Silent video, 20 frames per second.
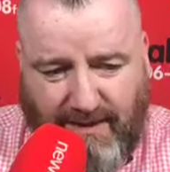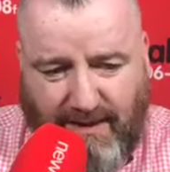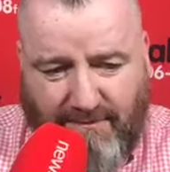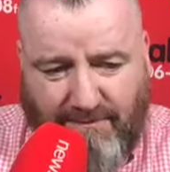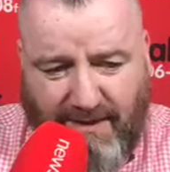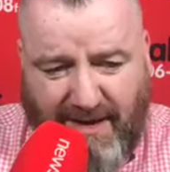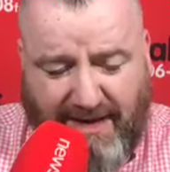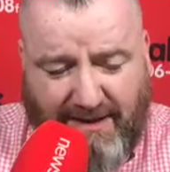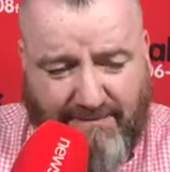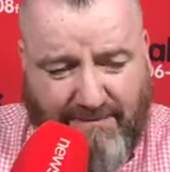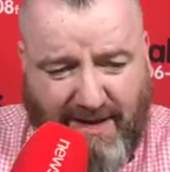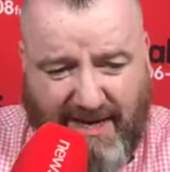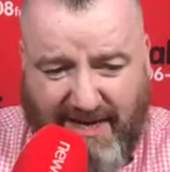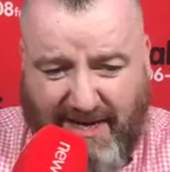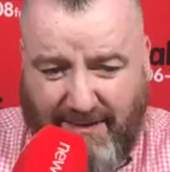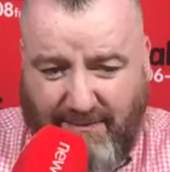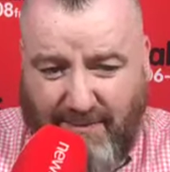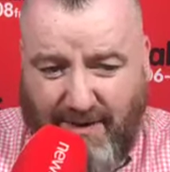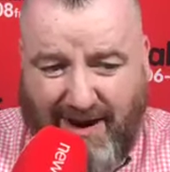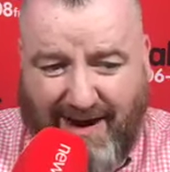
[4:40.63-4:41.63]

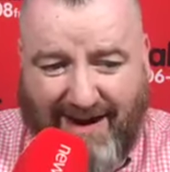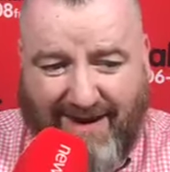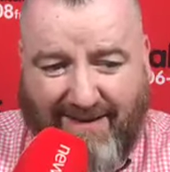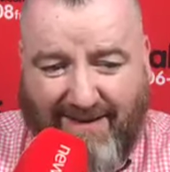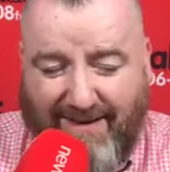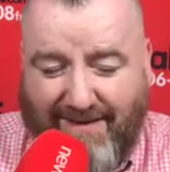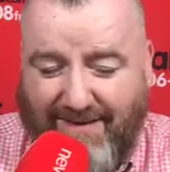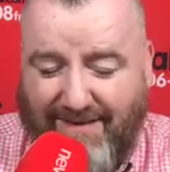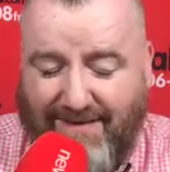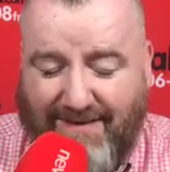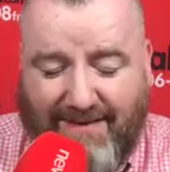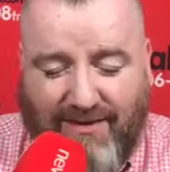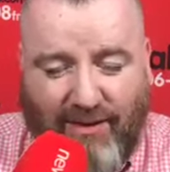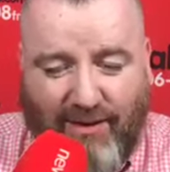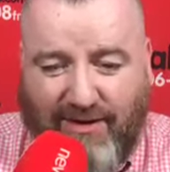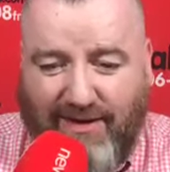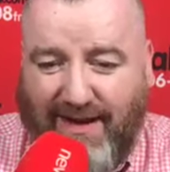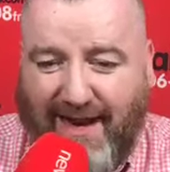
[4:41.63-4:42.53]
medium rare, look,